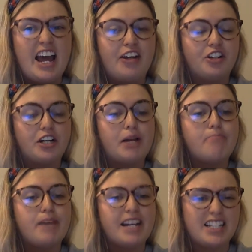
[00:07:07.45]
And you're going to
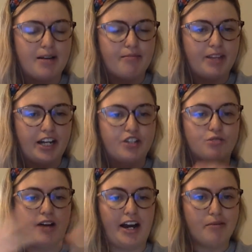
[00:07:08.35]
pick something to
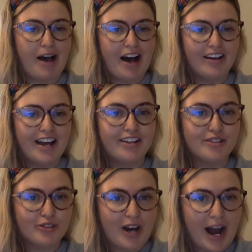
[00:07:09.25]
write about and
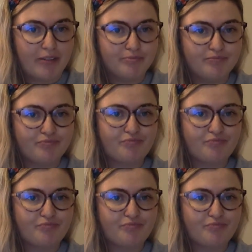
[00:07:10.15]
describe.